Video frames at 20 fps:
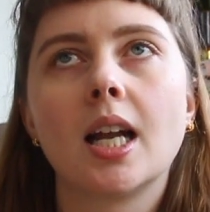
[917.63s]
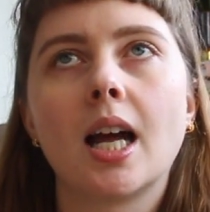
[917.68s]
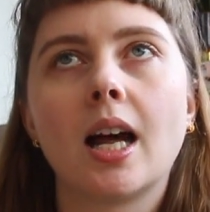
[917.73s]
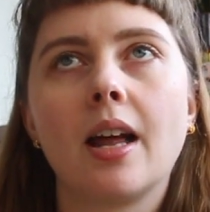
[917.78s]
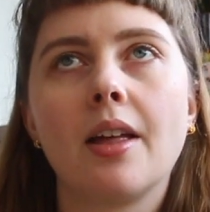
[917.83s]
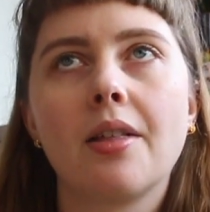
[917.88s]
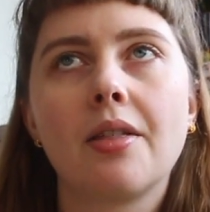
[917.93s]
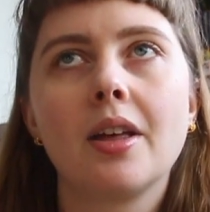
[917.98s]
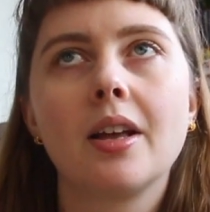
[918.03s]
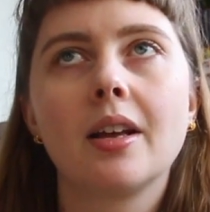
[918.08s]

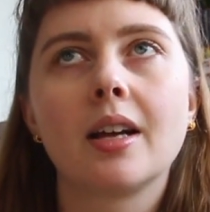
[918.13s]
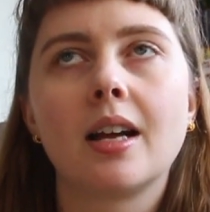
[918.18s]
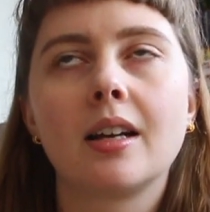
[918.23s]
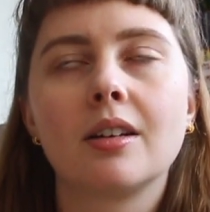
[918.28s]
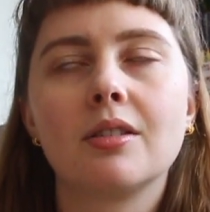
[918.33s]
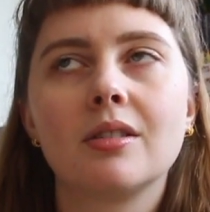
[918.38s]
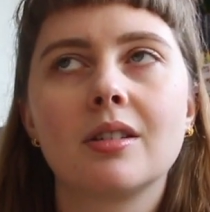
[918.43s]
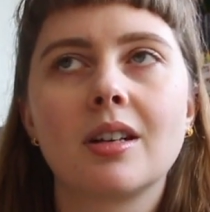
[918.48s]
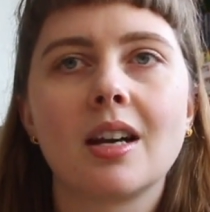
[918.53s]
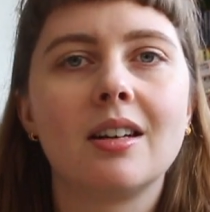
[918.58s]
I think I
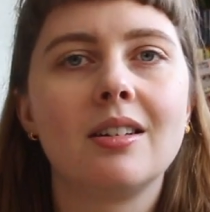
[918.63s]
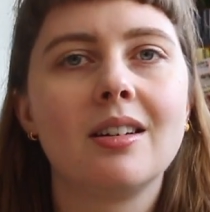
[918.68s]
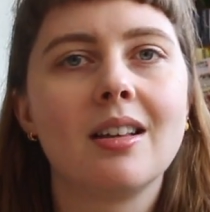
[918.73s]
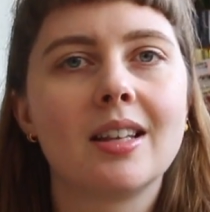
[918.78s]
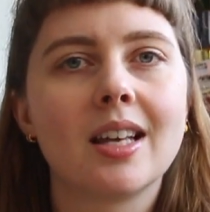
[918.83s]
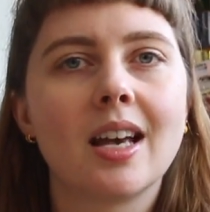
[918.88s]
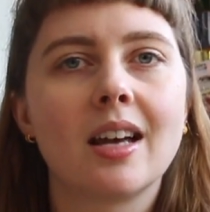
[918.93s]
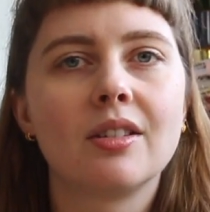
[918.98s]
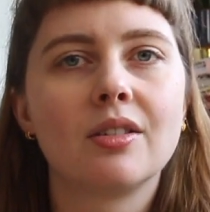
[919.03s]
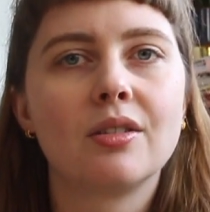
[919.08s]
could carry
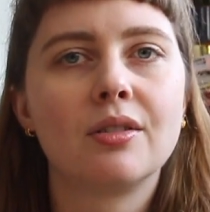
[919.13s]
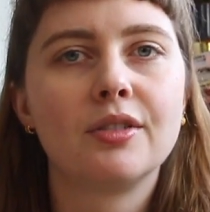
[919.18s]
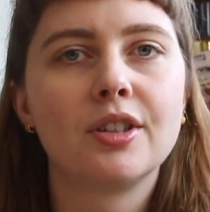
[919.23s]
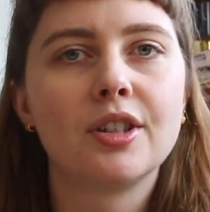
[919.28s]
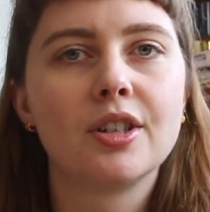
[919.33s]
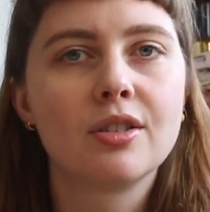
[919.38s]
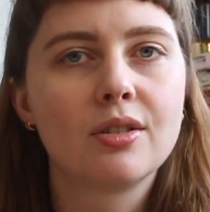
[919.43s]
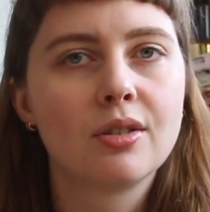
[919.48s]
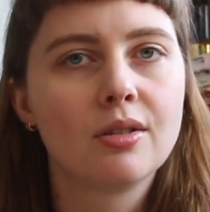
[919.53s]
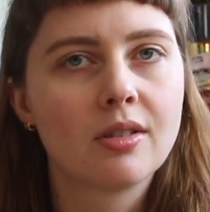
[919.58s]
that over
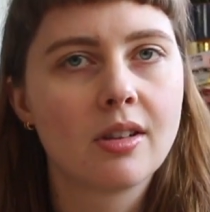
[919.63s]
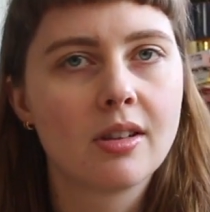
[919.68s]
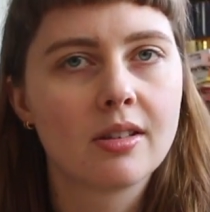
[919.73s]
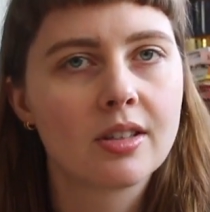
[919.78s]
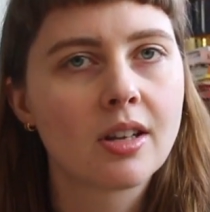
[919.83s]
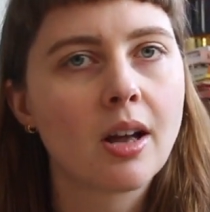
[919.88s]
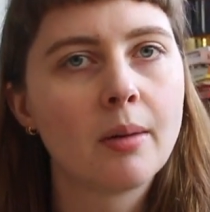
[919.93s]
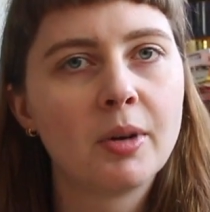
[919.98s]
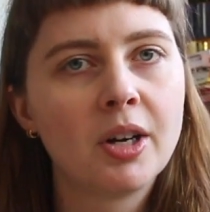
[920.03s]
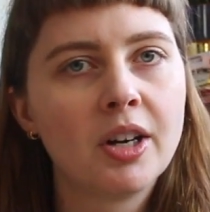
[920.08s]
into the
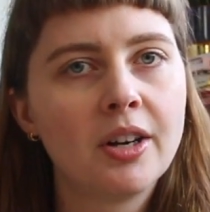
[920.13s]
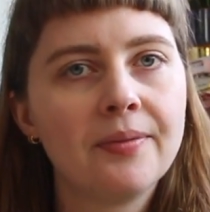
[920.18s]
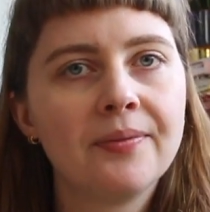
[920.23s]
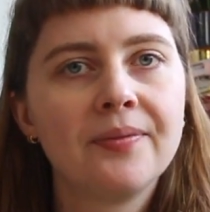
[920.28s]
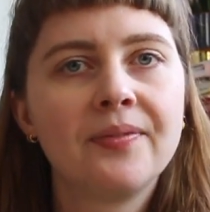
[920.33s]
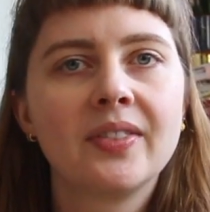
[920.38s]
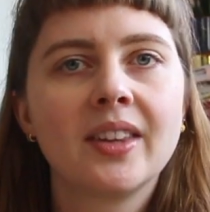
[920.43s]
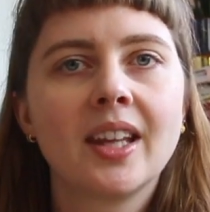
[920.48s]
summer.